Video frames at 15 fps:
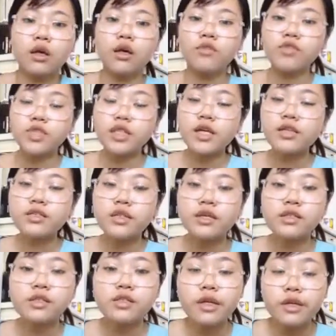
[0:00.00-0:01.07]

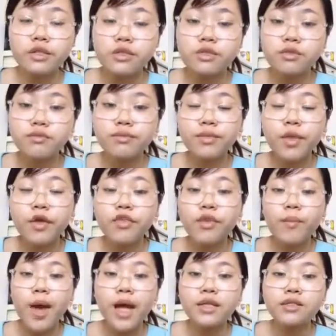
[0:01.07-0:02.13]
Conversation 6.
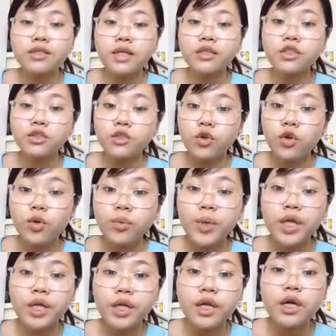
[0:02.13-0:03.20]
The man said to the
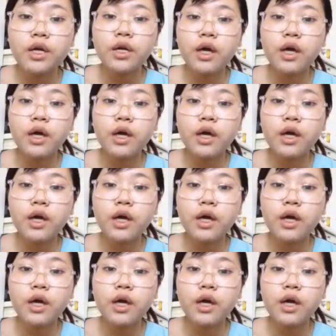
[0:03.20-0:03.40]
woman